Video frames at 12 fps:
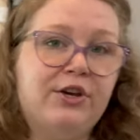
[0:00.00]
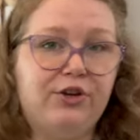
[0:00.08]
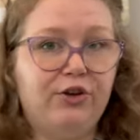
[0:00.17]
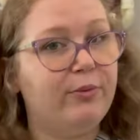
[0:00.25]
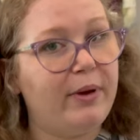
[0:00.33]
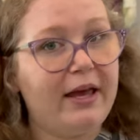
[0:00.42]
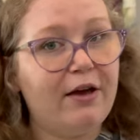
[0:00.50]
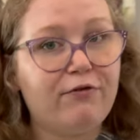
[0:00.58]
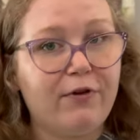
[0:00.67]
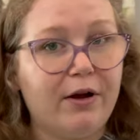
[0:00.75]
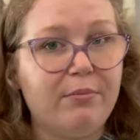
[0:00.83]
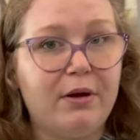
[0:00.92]
you may have
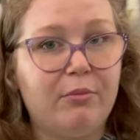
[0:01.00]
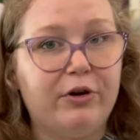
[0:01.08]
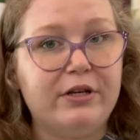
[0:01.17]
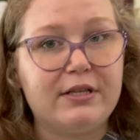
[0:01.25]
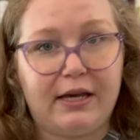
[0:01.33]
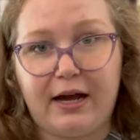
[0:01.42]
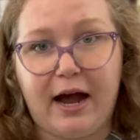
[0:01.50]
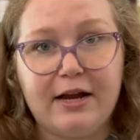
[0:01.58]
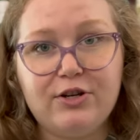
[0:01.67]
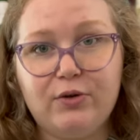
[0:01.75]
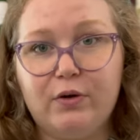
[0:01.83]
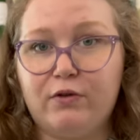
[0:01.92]
fond memories like I
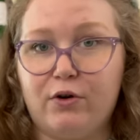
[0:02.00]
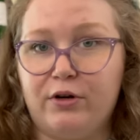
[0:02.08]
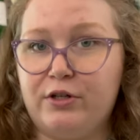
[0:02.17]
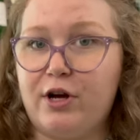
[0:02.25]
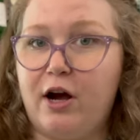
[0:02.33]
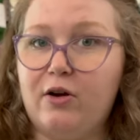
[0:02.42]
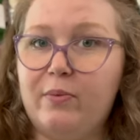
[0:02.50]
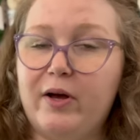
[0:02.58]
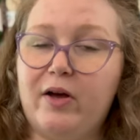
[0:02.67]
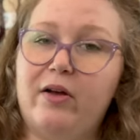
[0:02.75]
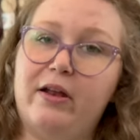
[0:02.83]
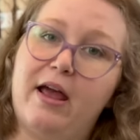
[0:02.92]
do of going to Taco
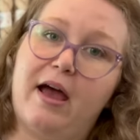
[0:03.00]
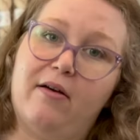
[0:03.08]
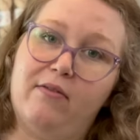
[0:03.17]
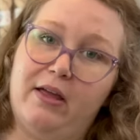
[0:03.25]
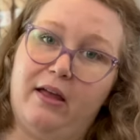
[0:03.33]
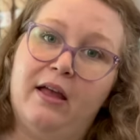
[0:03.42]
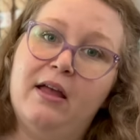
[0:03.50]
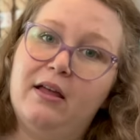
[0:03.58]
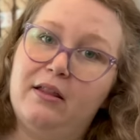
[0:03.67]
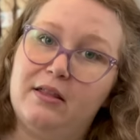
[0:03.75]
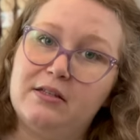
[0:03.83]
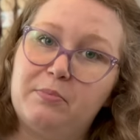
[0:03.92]
Bell and having
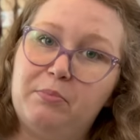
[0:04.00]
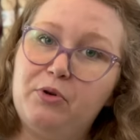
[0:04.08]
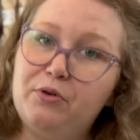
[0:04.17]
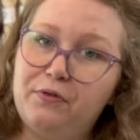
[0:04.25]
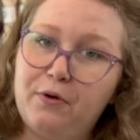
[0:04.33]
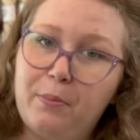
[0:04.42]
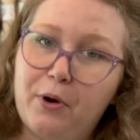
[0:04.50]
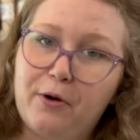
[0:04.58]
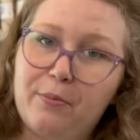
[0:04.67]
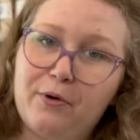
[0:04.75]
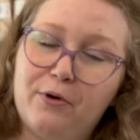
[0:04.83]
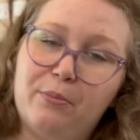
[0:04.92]
this beautiful
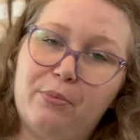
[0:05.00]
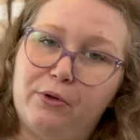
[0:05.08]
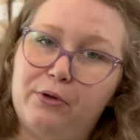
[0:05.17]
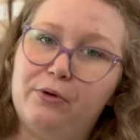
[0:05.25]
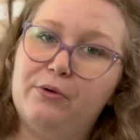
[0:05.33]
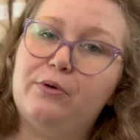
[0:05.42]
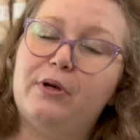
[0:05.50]
purple, blue,